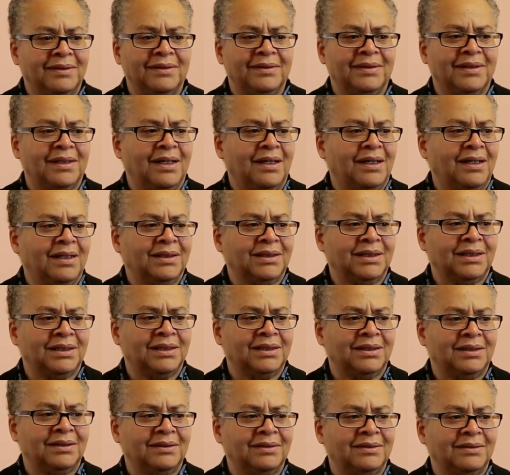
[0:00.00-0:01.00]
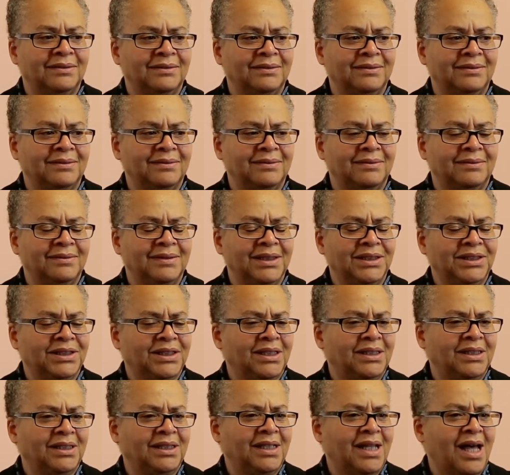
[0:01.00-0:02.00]
Gosh, it's a
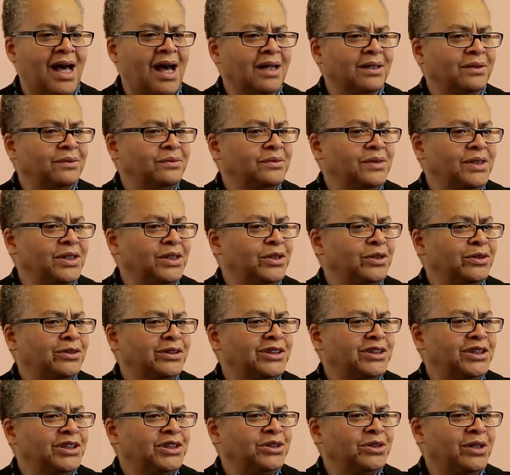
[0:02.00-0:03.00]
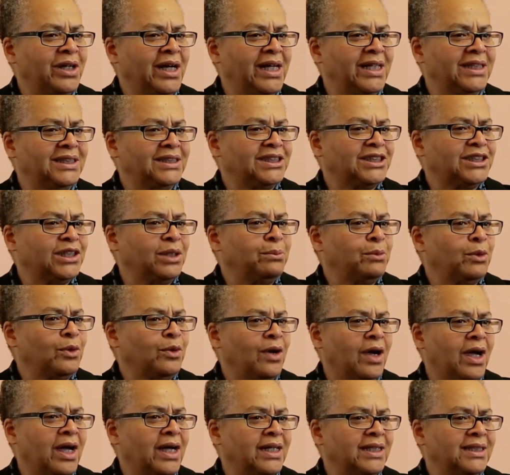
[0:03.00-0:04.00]
lot of years to try and
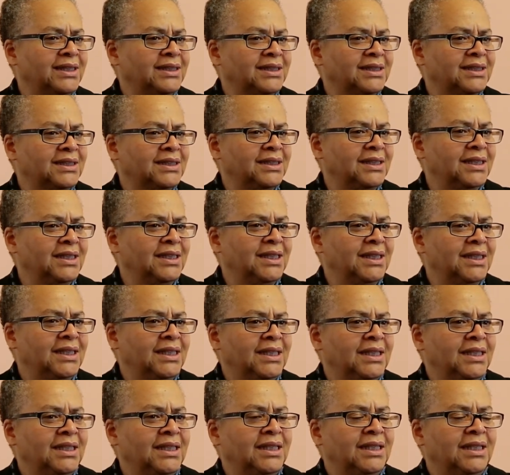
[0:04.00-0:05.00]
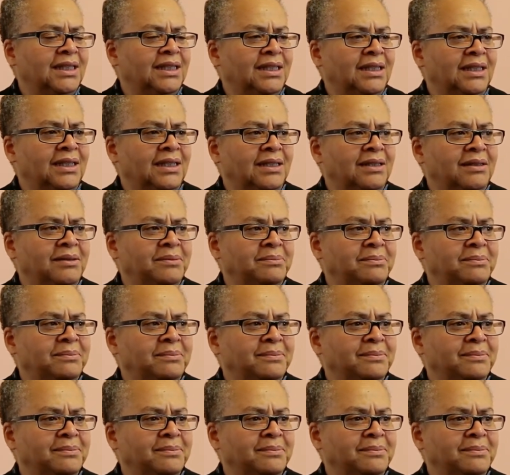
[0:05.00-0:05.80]
summarize. But